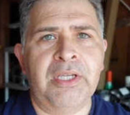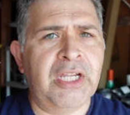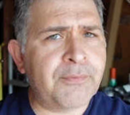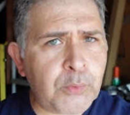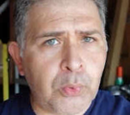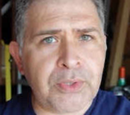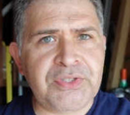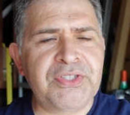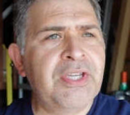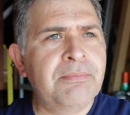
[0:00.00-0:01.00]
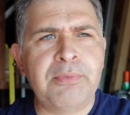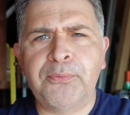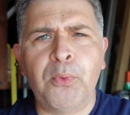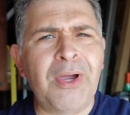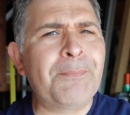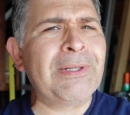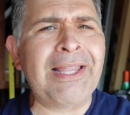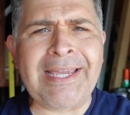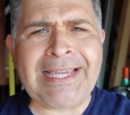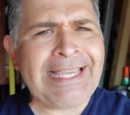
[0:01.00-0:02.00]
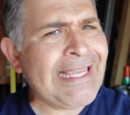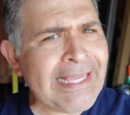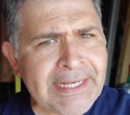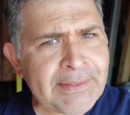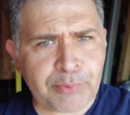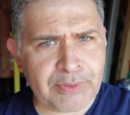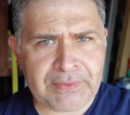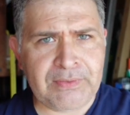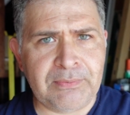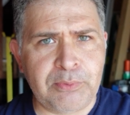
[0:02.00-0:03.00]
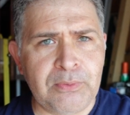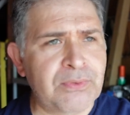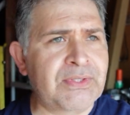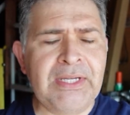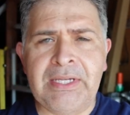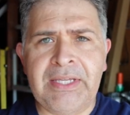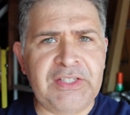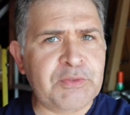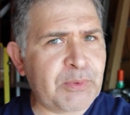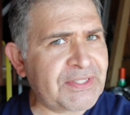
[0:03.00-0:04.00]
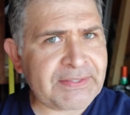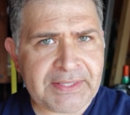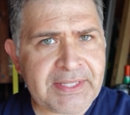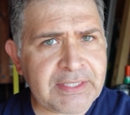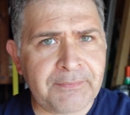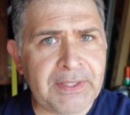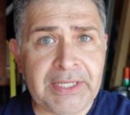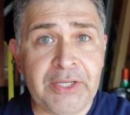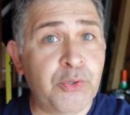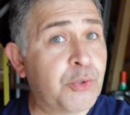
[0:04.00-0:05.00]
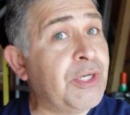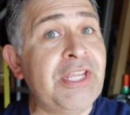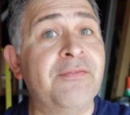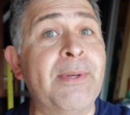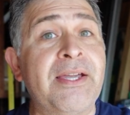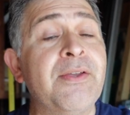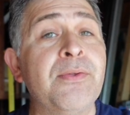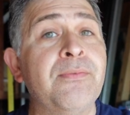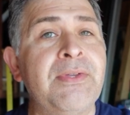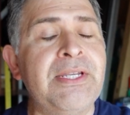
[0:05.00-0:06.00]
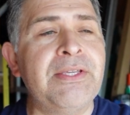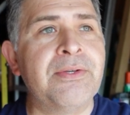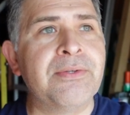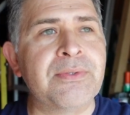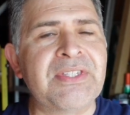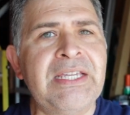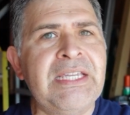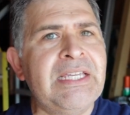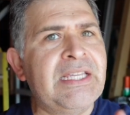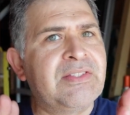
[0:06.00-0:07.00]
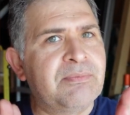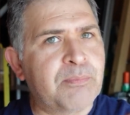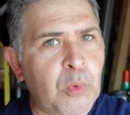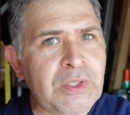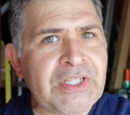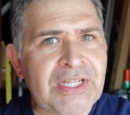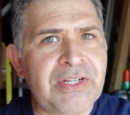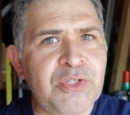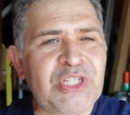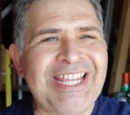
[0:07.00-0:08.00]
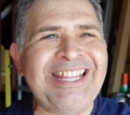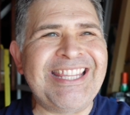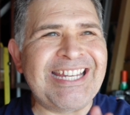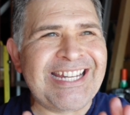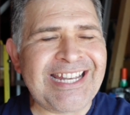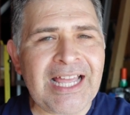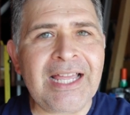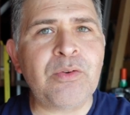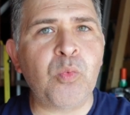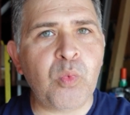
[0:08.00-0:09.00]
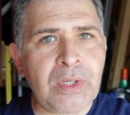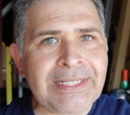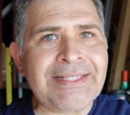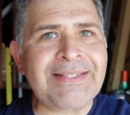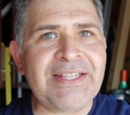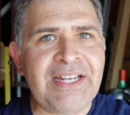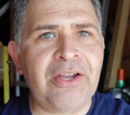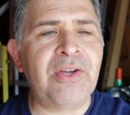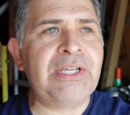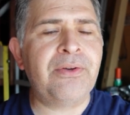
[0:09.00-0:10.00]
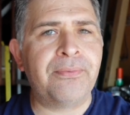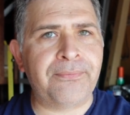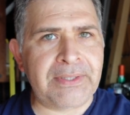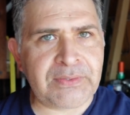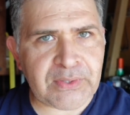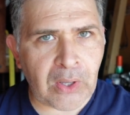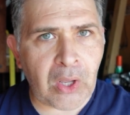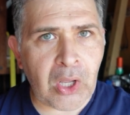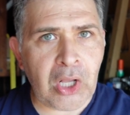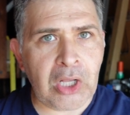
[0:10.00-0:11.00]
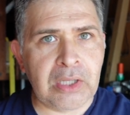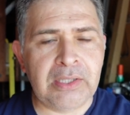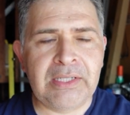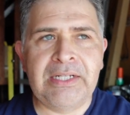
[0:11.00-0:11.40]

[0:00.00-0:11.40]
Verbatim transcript: And of course, before applying any principles expressed in this video or any of my other videos, it's important to understand that not one scenario fits all.